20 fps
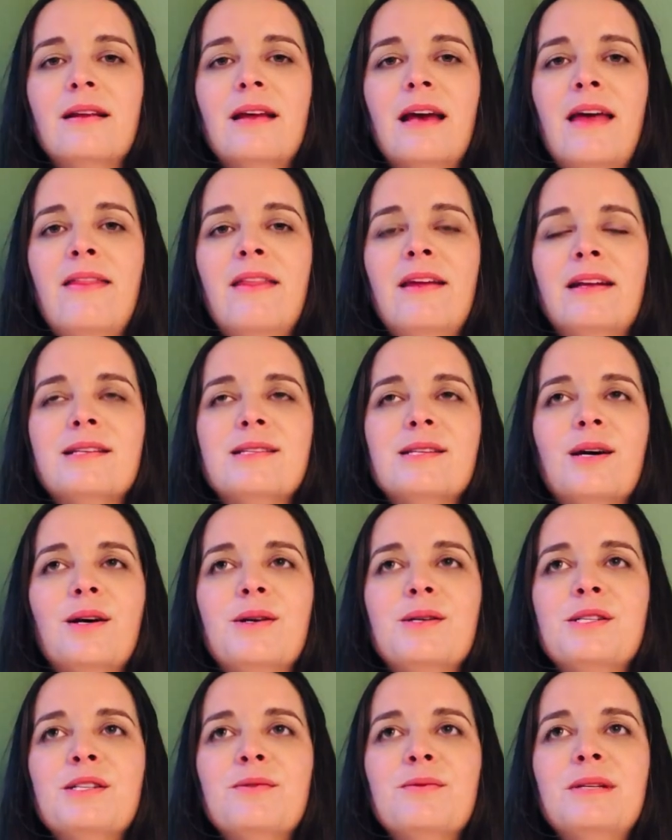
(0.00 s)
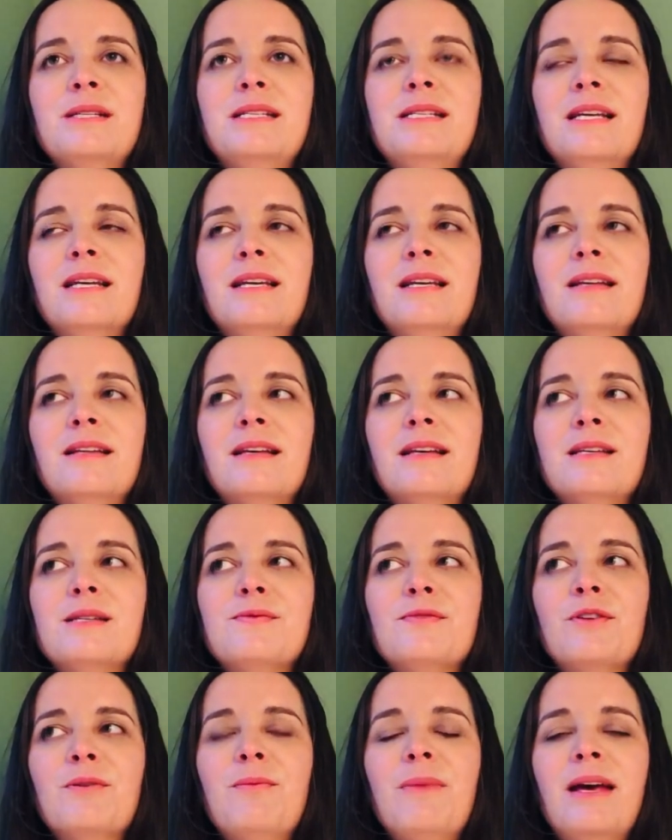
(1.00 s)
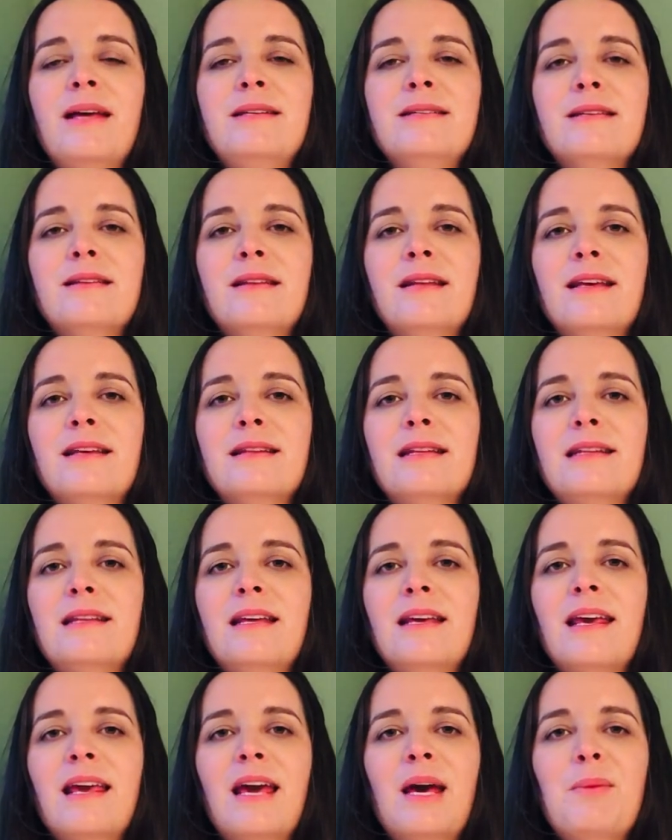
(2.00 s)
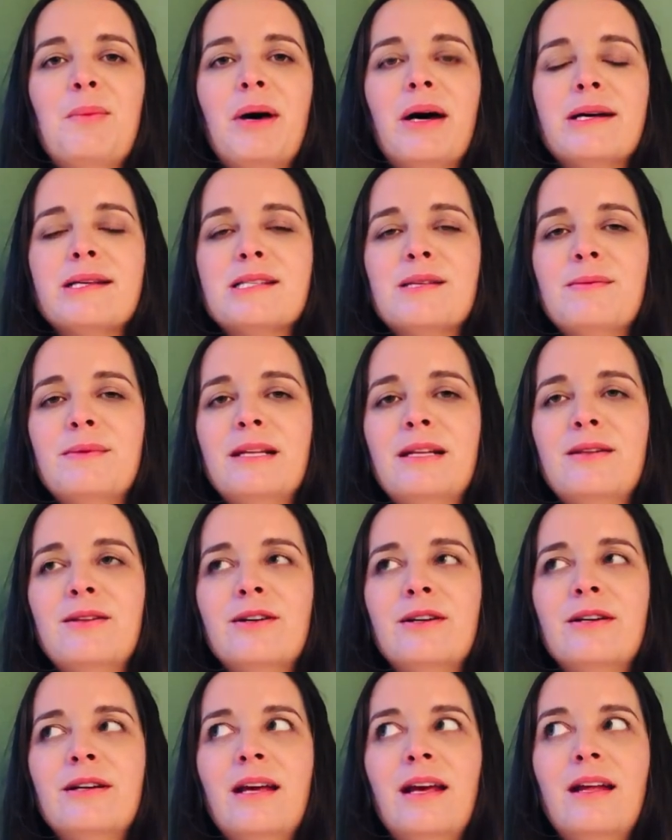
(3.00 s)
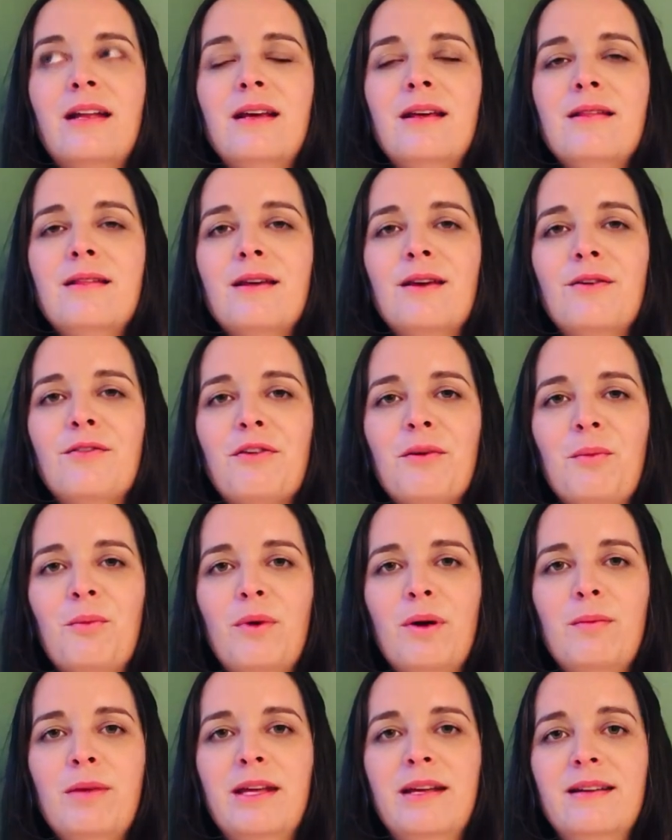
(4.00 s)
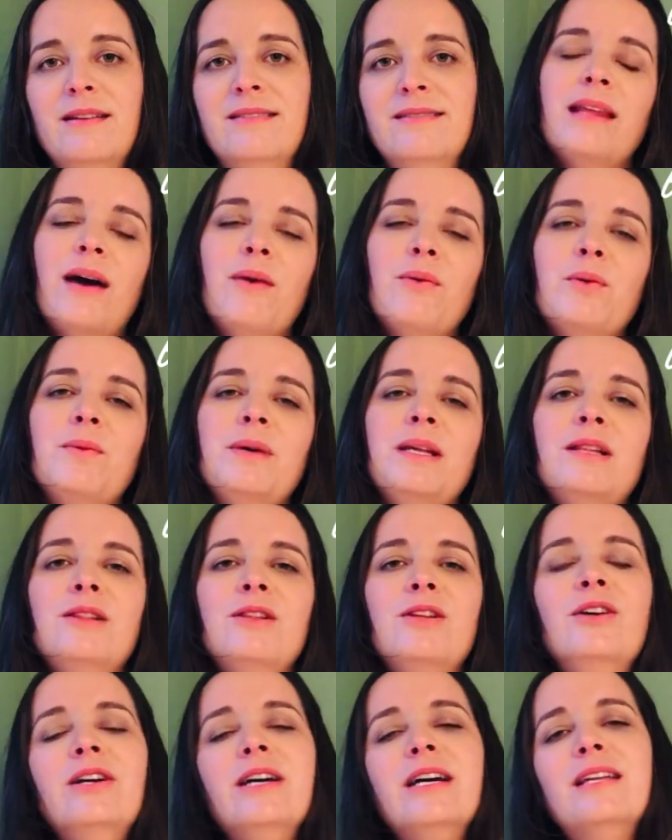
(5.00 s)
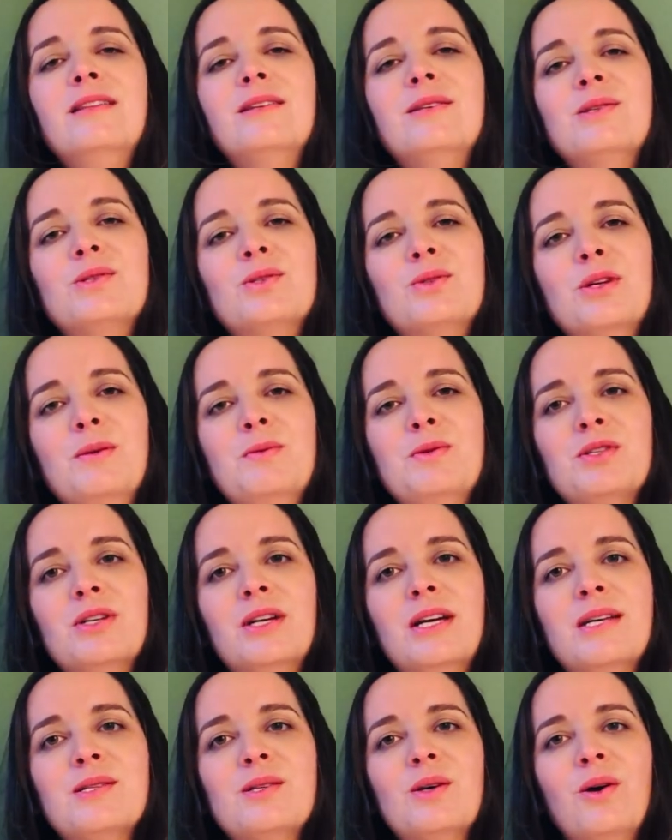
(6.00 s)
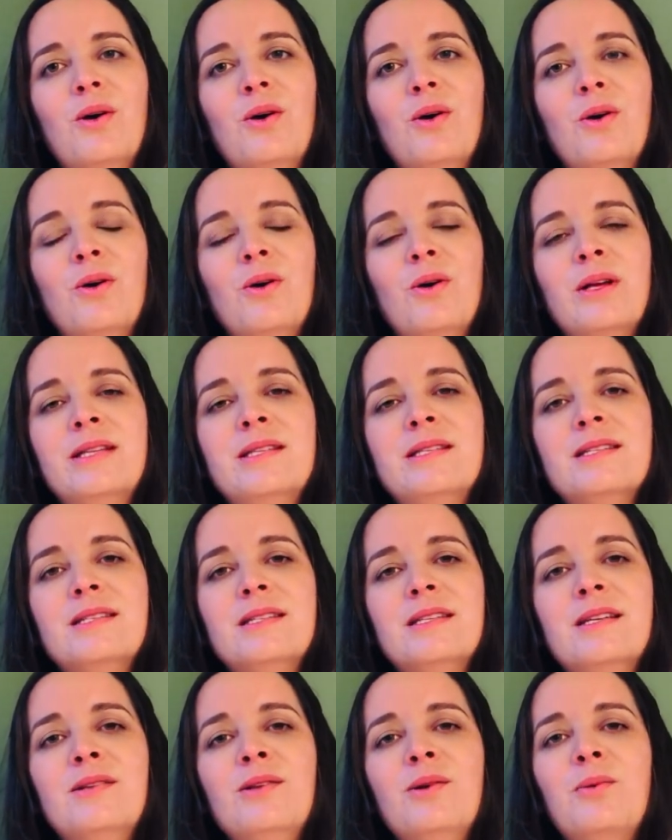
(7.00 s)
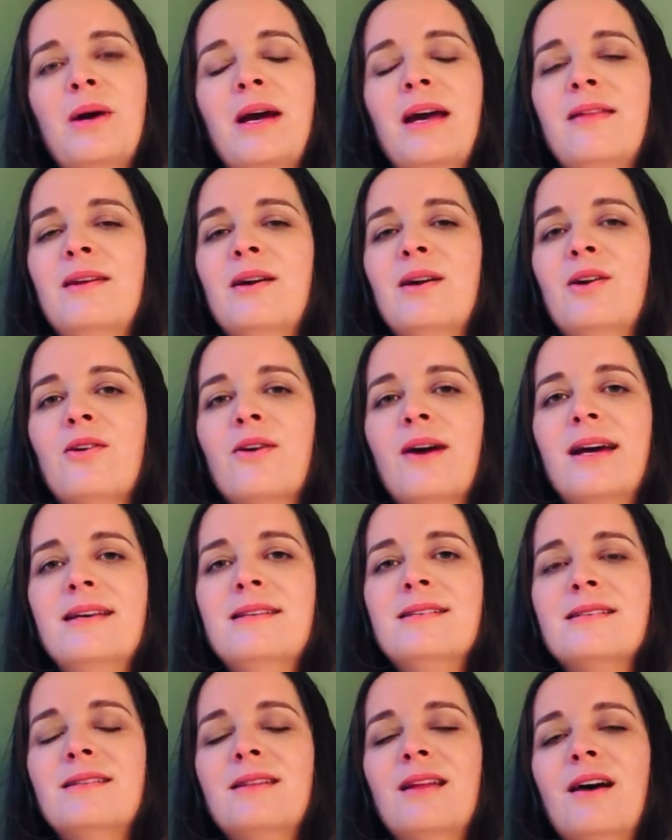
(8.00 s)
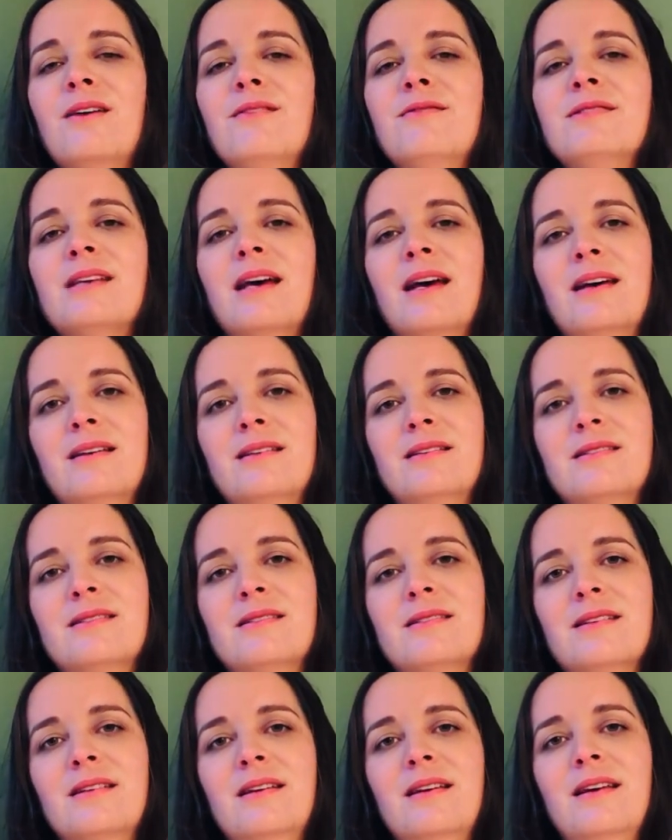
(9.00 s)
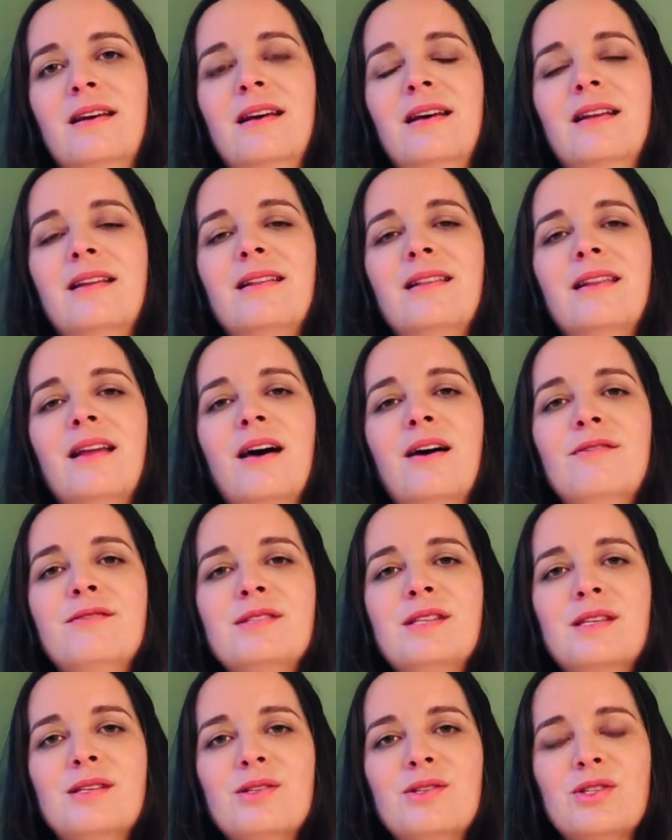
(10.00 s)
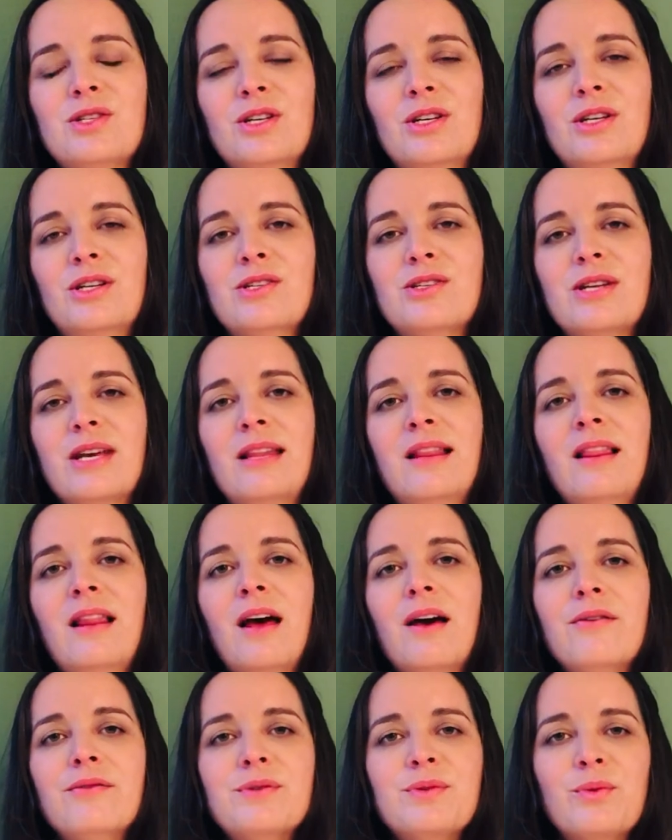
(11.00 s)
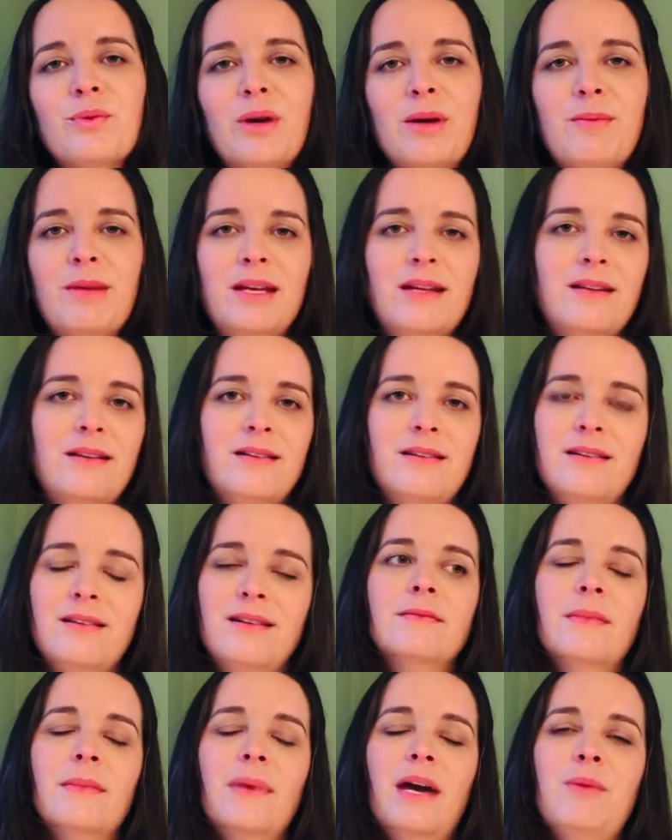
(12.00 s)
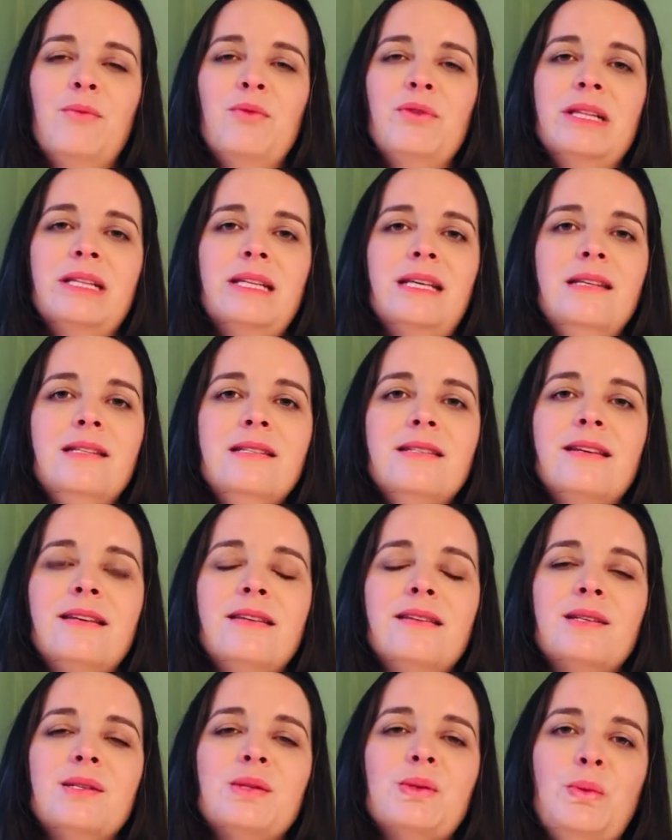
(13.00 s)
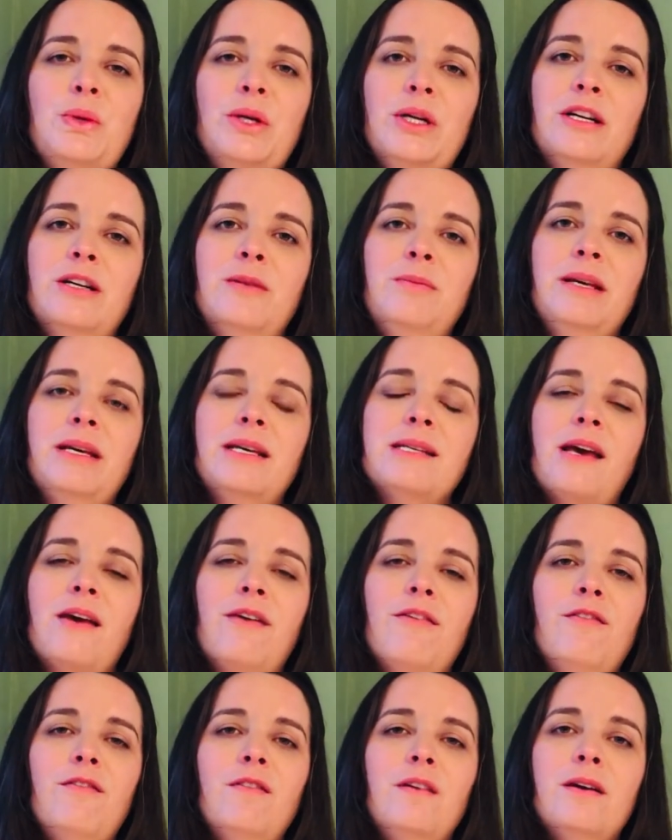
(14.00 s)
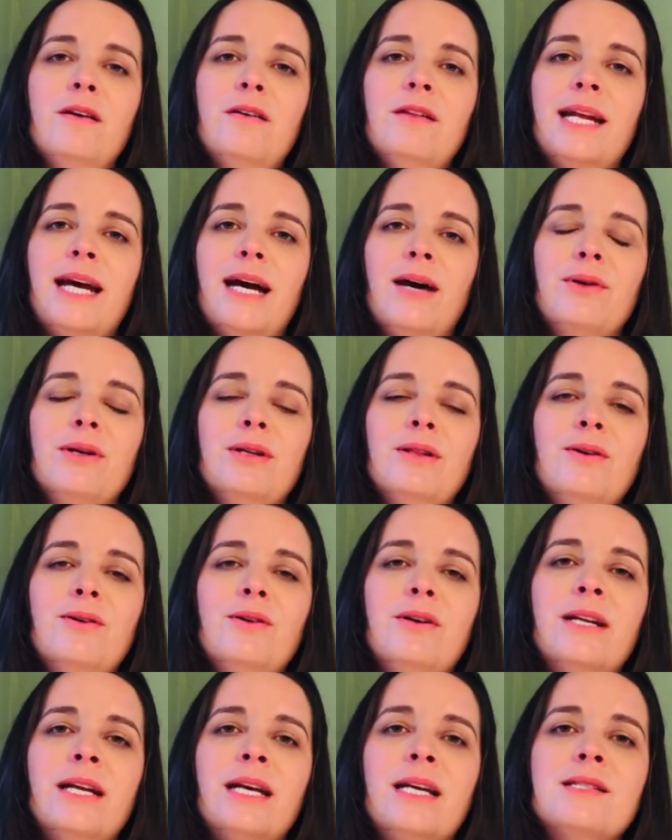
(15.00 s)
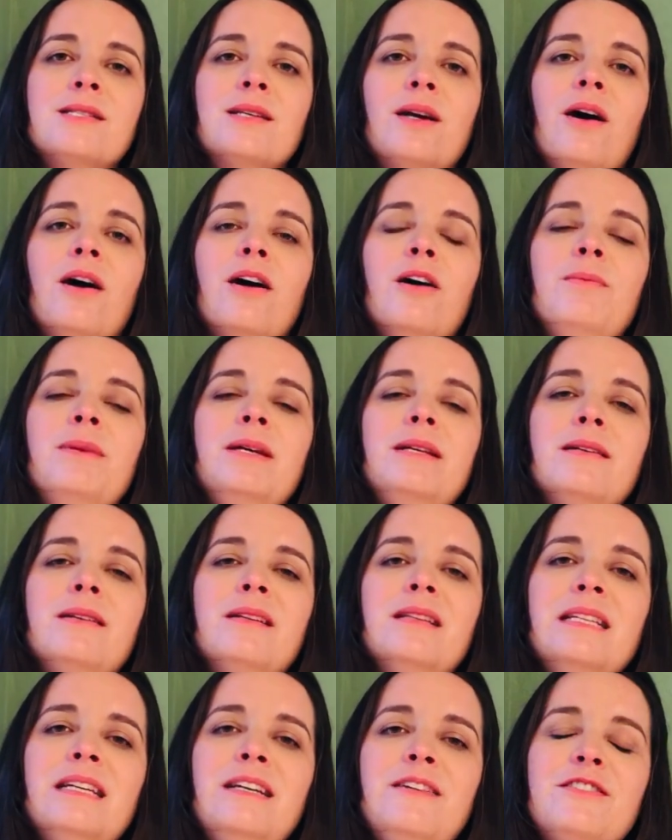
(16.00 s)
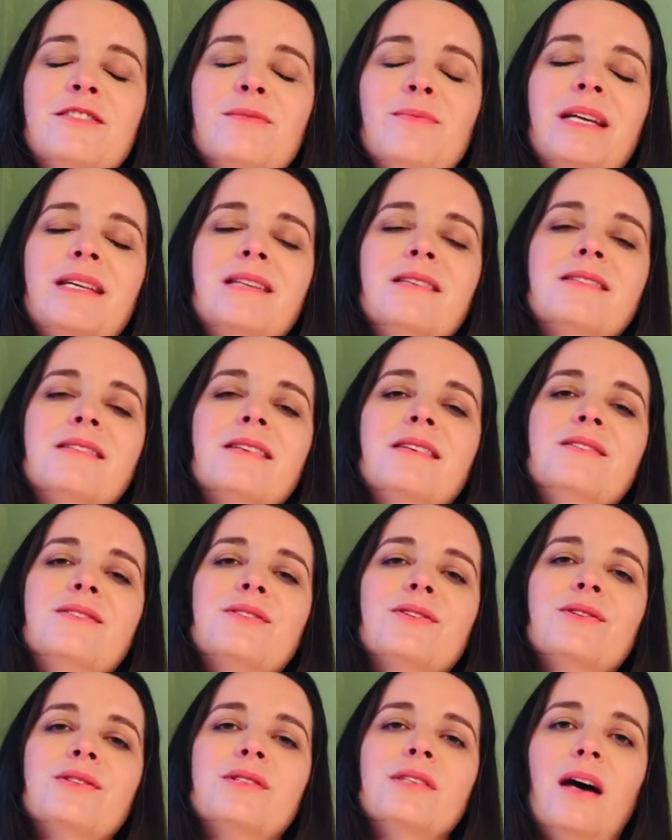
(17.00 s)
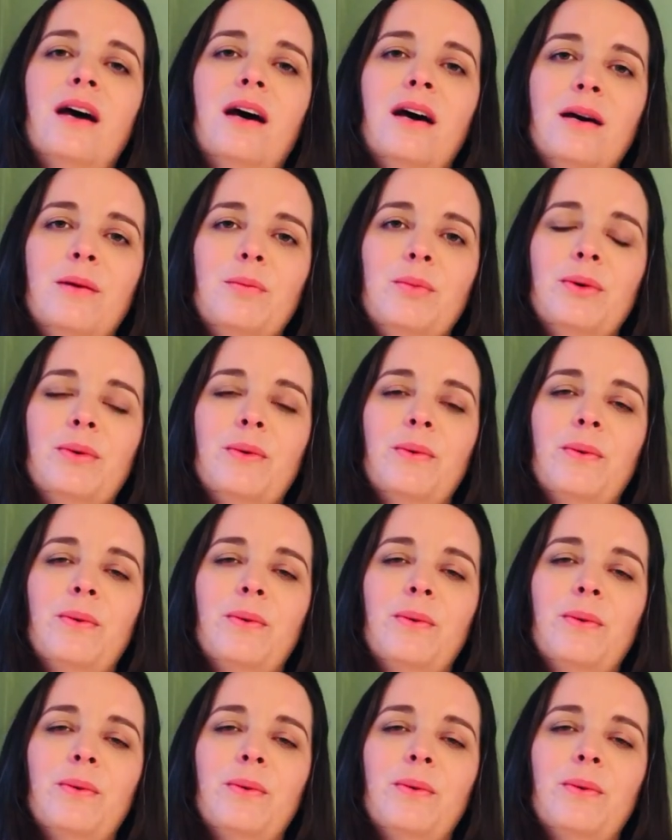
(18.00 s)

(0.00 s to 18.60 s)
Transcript: And that it's also ridiculous for men to think that they can't possibly learn anything from women. that when we look at the scripture as a whole and see the way that Christ loves us, loves his church, and loves women. I'm releasing this word because I feel that our Lord has called me to lift my sisters up.